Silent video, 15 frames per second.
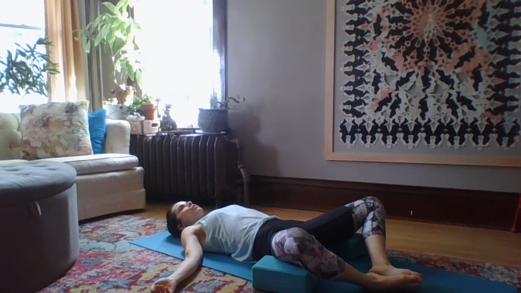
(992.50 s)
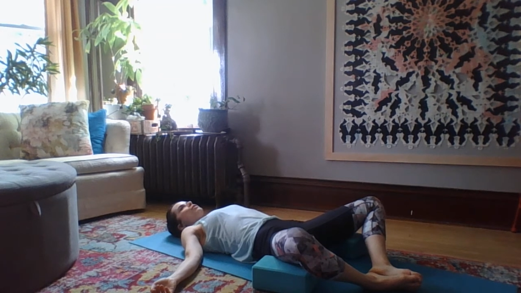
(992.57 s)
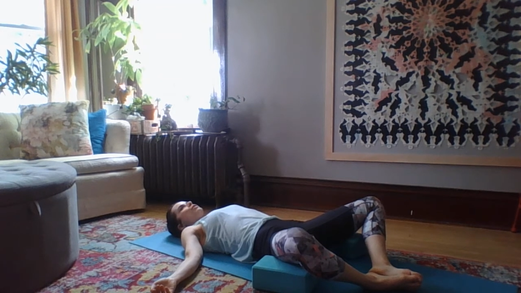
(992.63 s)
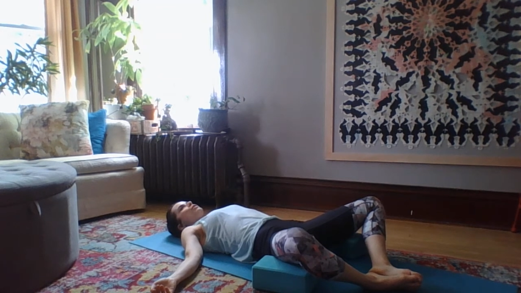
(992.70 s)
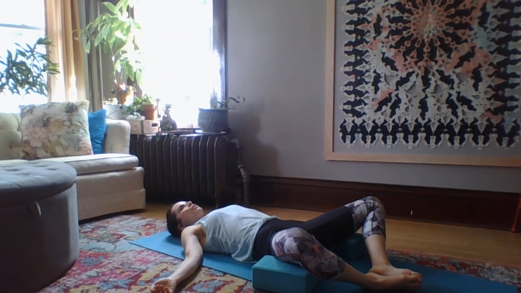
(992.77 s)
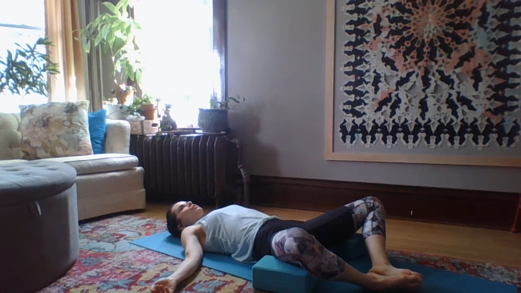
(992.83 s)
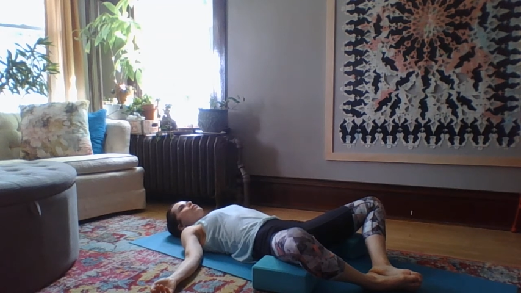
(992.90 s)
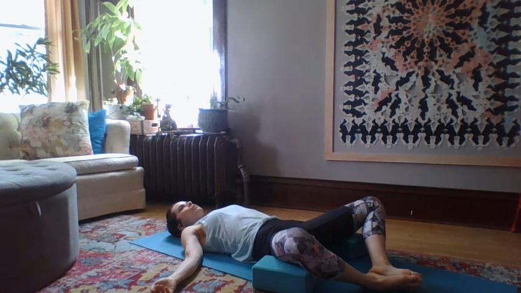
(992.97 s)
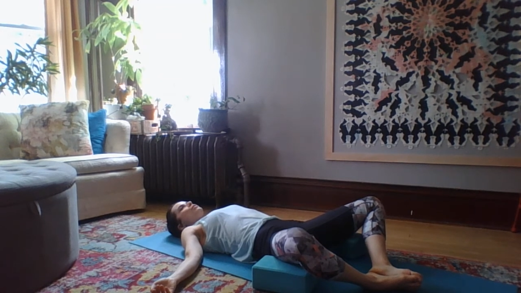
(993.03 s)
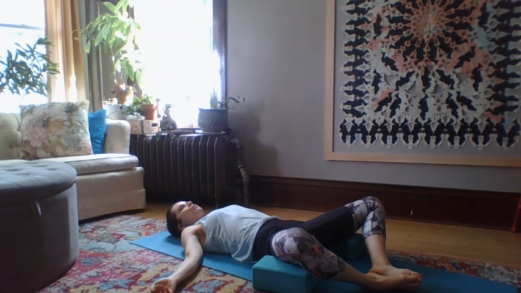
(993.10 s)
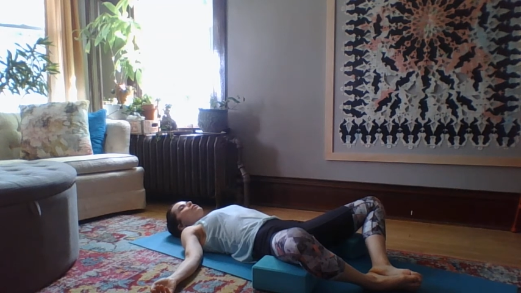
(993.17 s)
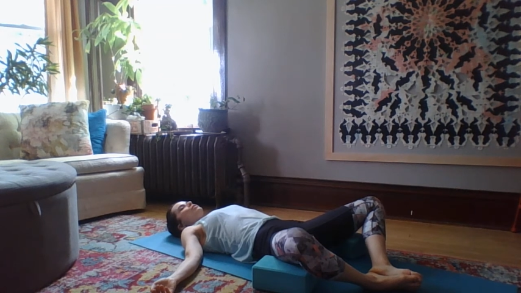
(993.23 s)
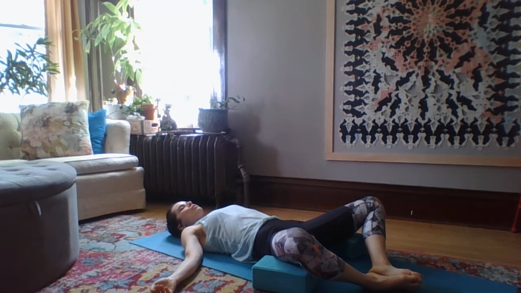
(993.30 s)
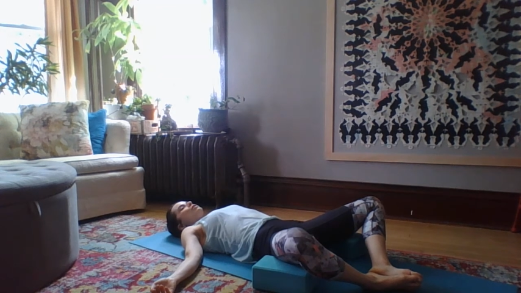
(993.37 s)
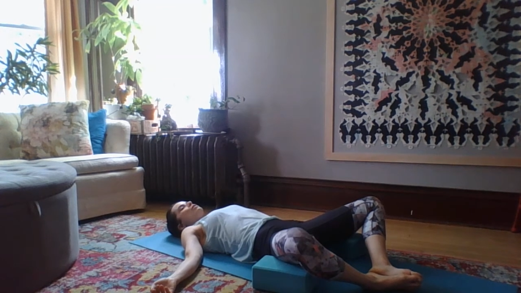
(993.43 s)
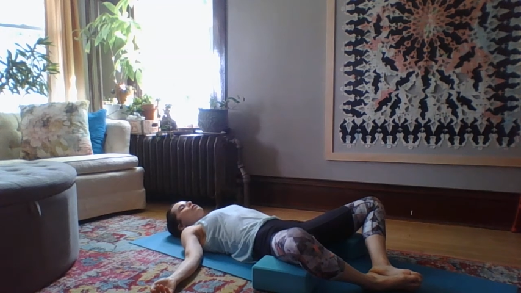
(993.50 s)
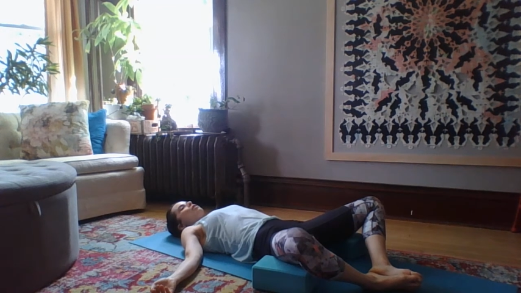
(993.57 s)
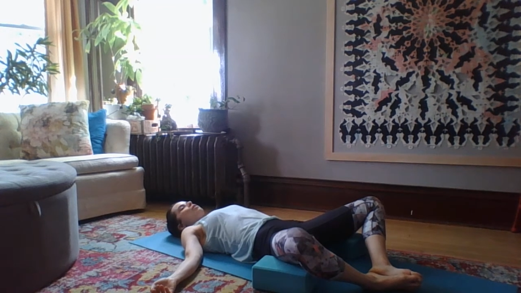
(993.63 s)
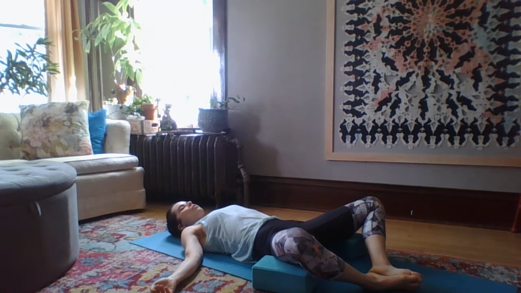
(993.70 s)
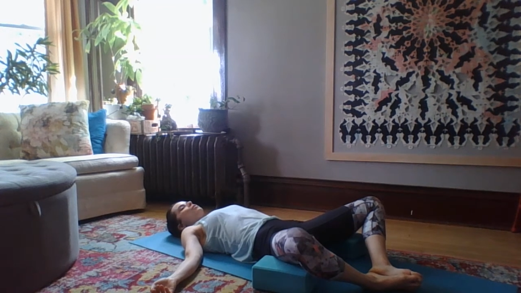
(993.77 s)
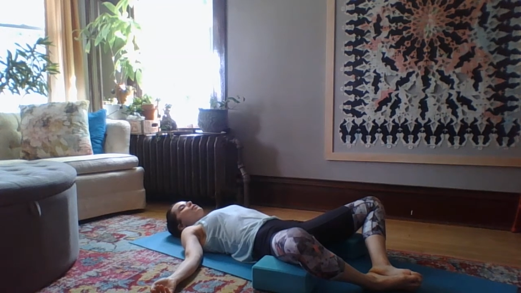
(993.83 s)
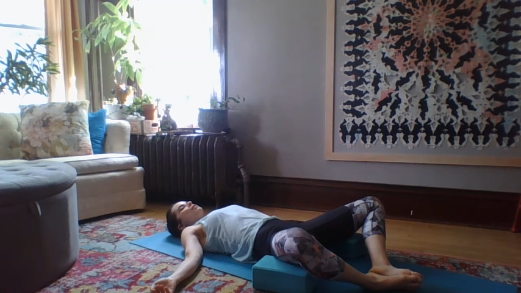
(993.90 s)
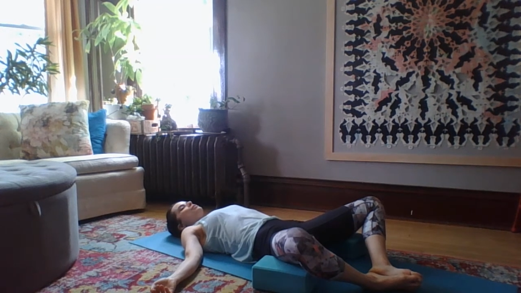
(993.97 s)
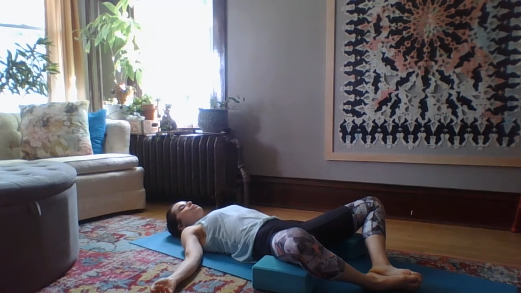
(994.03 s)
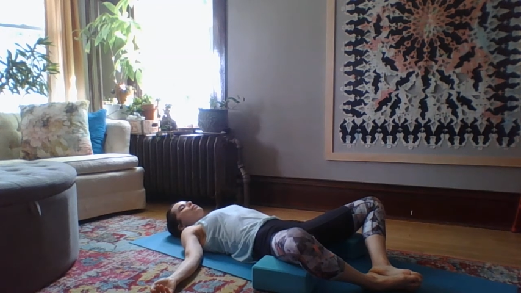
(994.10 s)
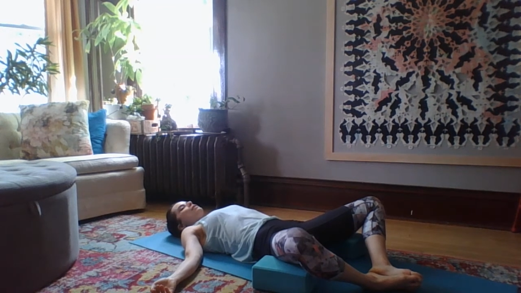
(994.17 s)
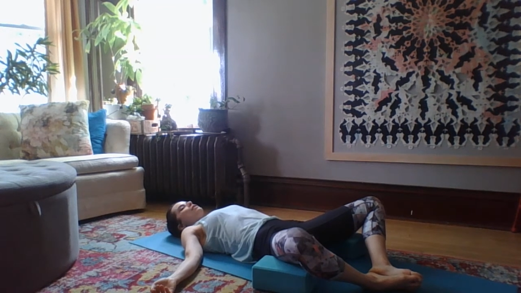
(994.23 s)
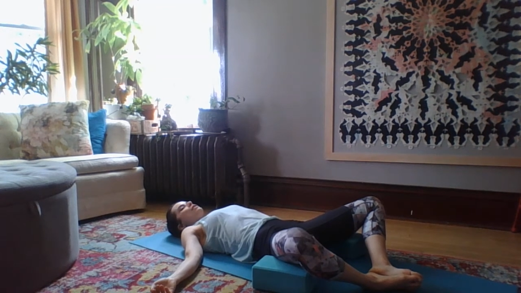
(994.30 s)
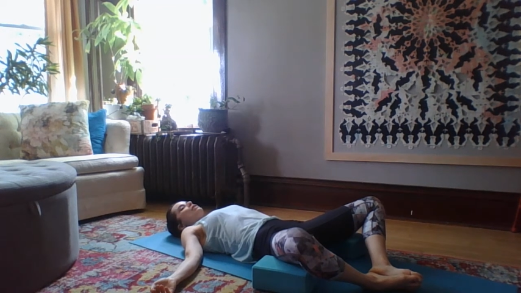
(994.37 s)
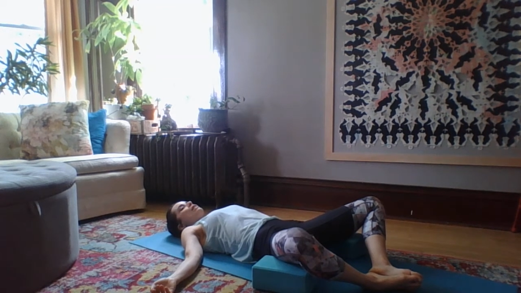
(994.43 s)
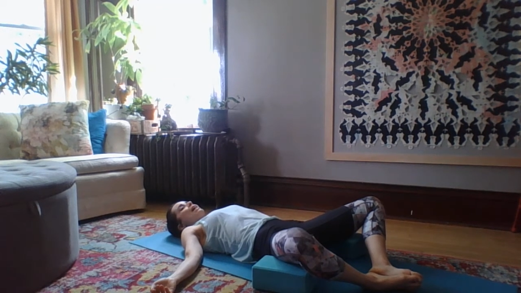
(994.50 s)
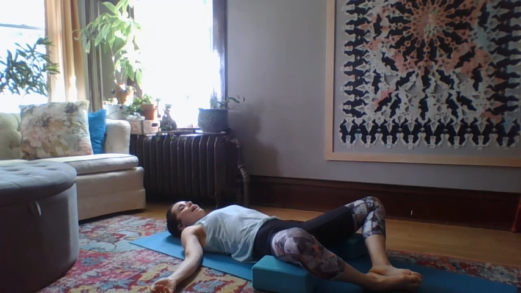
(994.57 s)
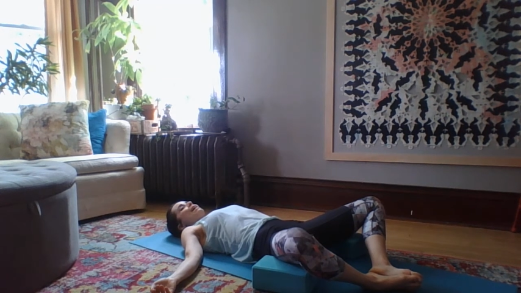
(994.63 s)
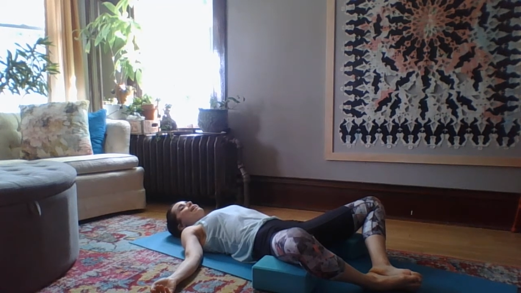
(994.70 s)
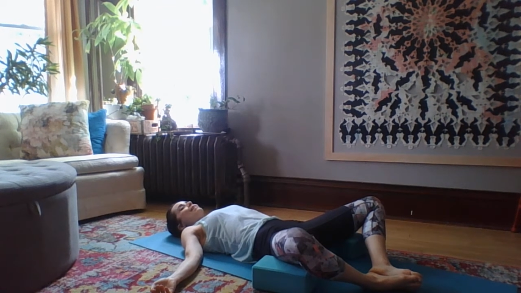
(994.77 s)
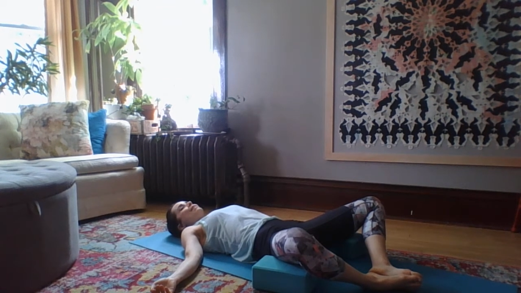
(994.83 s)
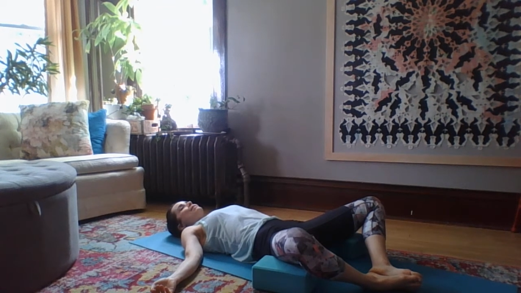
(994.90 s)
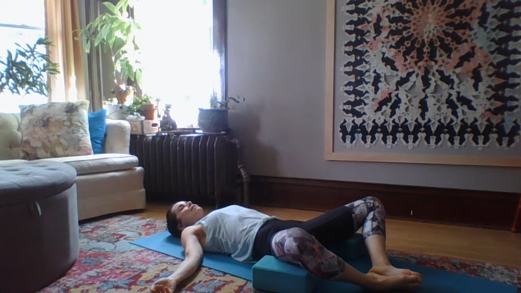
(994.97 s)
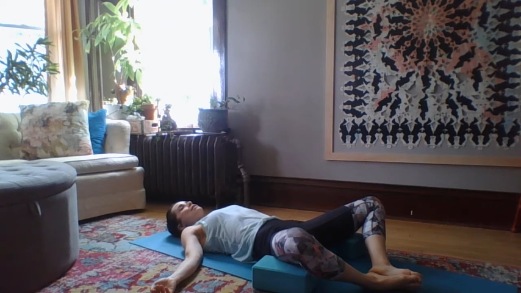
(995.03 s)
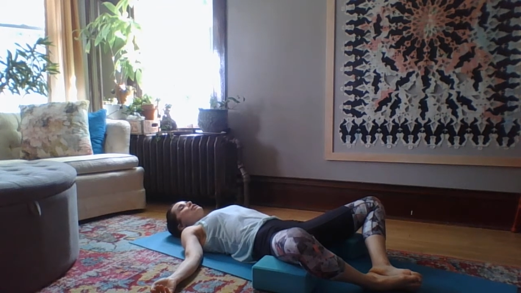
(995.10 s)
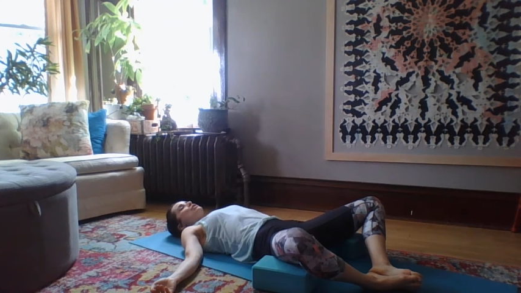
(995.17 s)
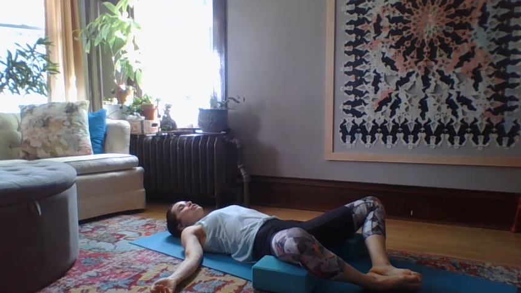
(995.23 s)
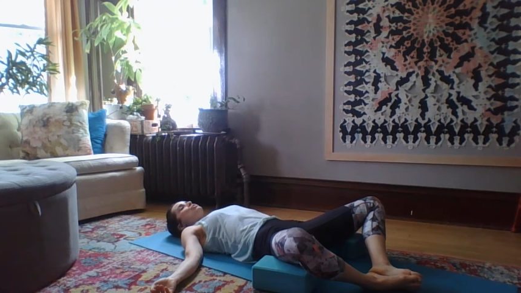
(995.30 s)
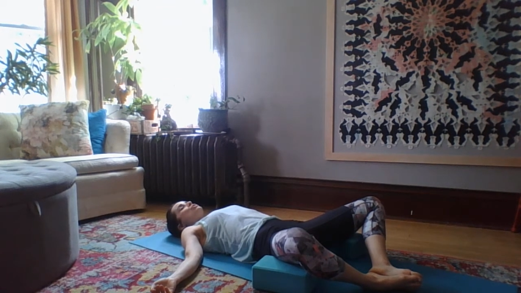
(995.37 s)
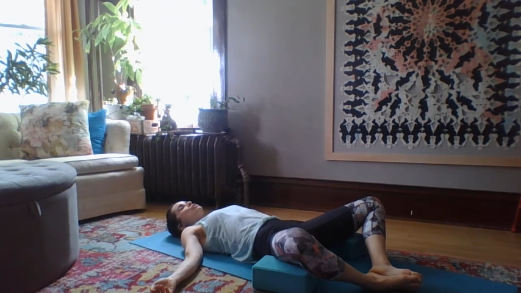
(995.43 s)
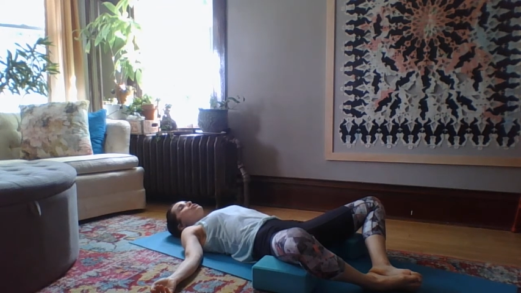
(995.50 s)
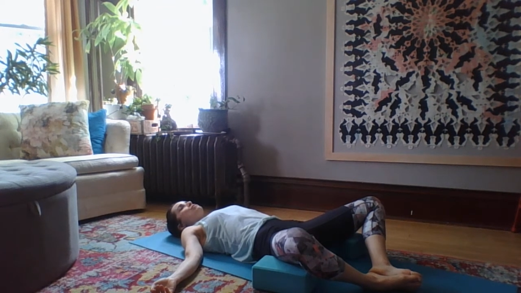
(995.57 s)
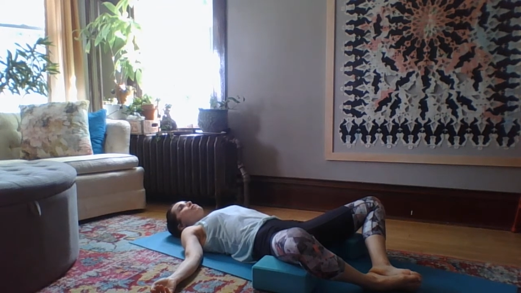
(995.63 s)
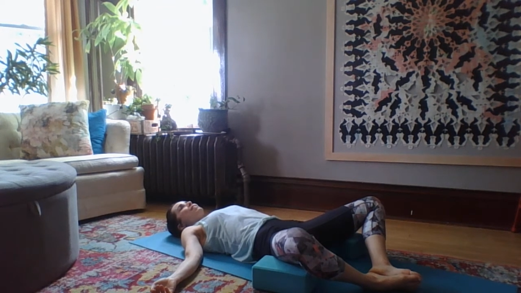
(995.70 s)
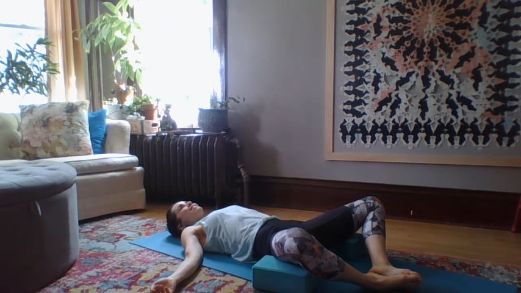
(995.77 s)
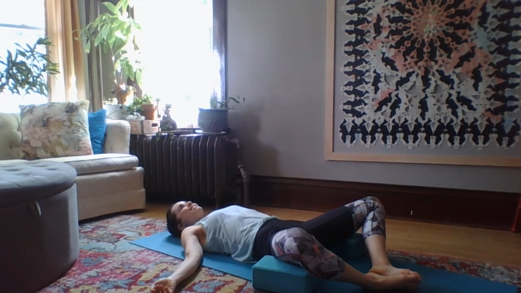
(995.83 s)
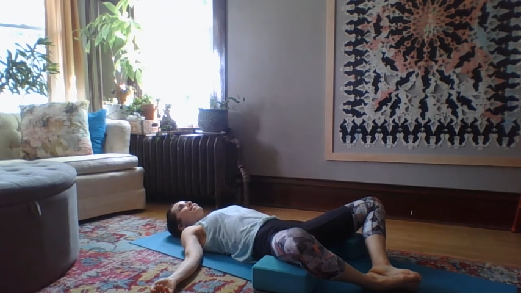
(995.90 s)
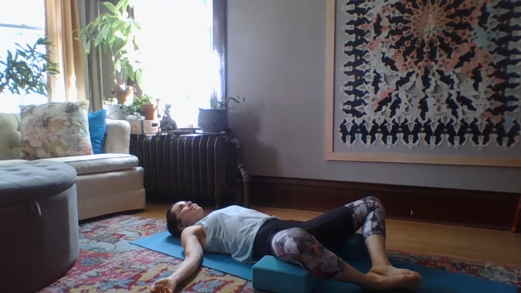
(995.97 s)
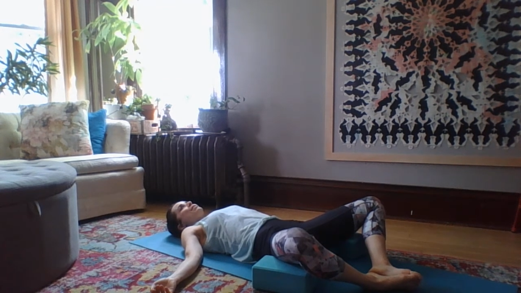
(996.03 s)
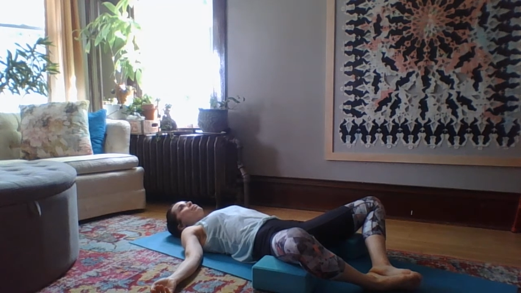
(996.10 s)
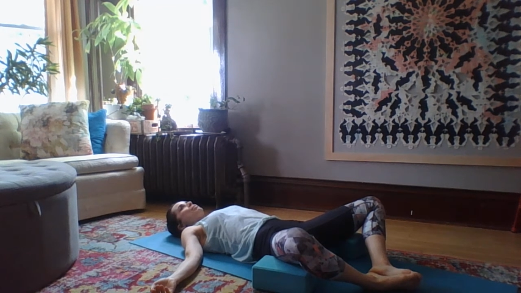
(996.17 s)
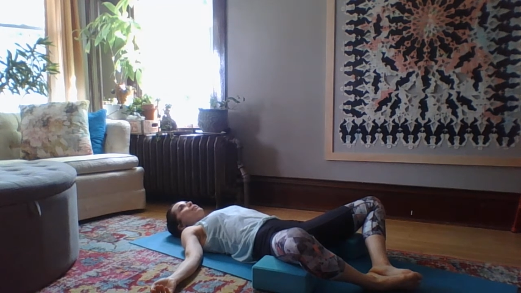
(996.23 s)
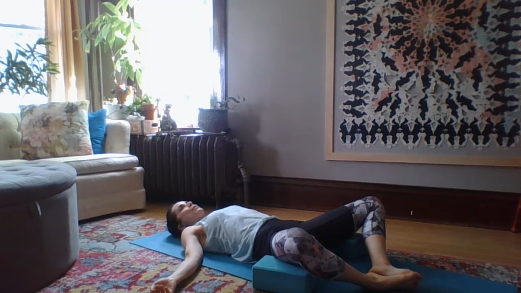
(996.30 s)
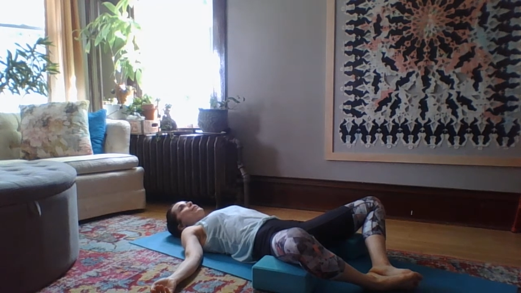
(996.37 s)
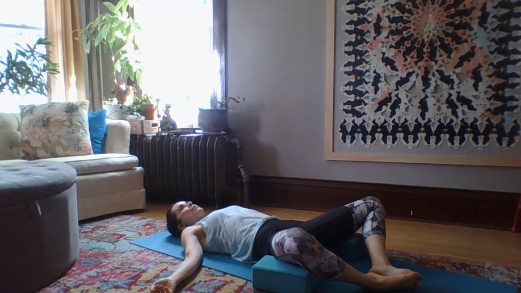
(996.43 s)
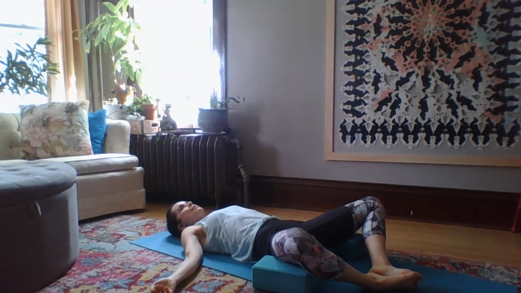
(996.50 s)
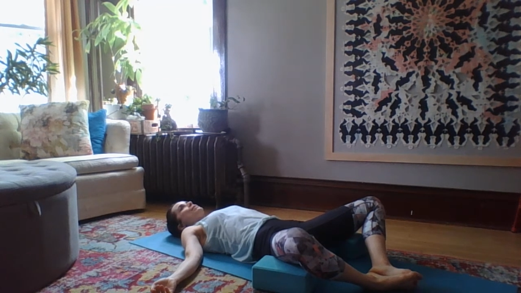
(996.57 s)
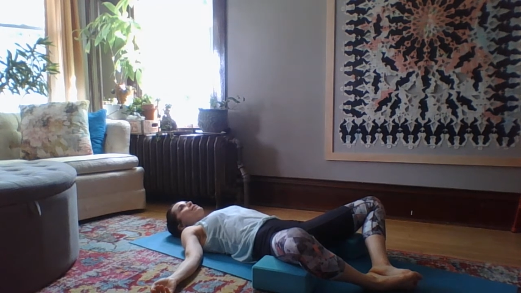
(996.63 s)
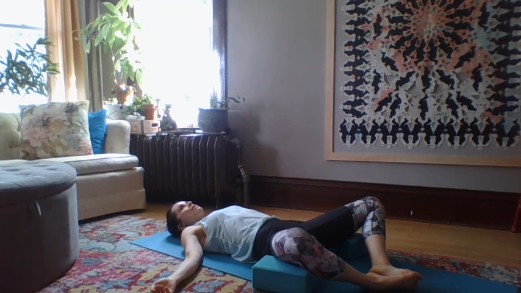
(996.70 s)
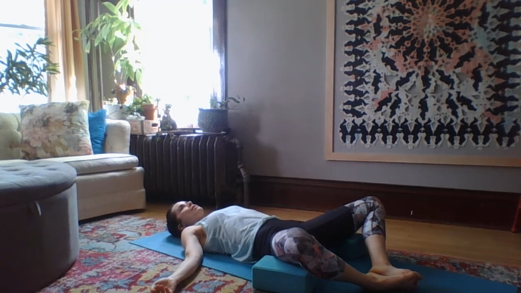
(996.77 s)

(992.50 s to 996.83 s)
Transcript: (no speaker visible)